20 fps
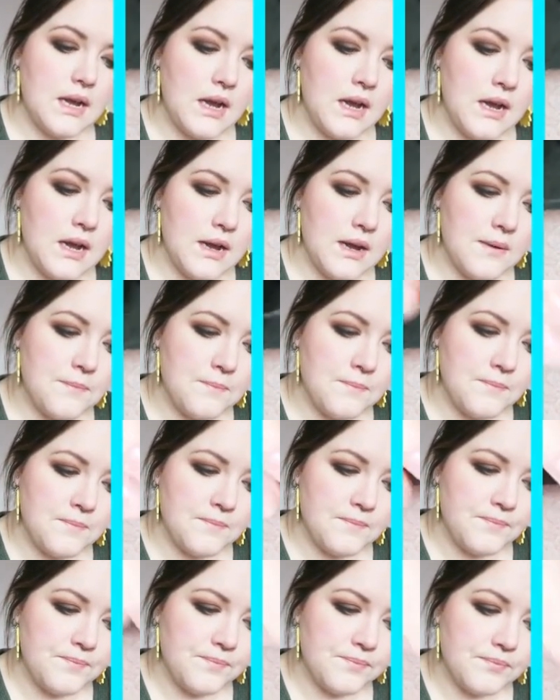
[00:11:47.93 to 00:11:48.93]

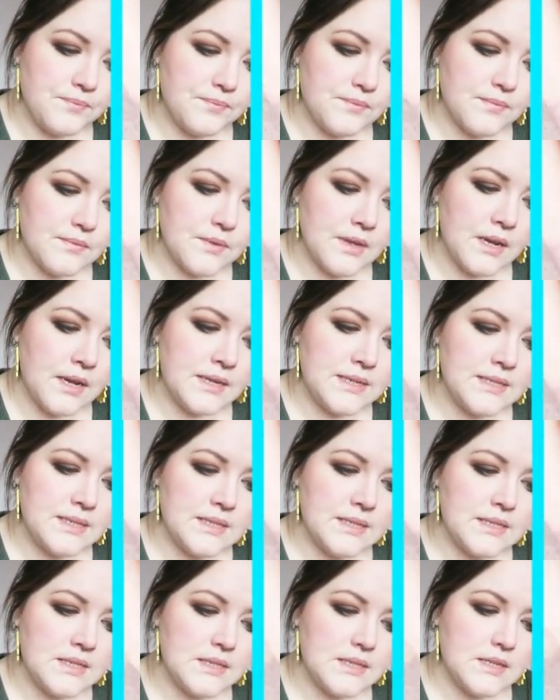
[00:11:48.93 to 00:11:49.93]
um, I
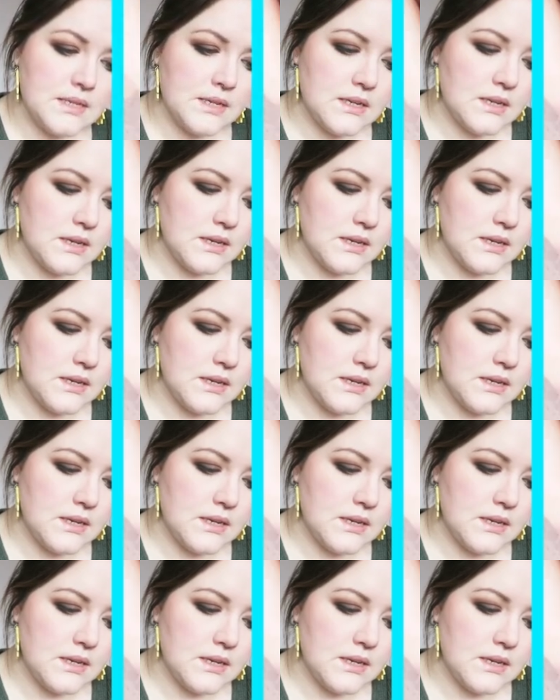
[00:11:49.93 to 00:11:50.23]
did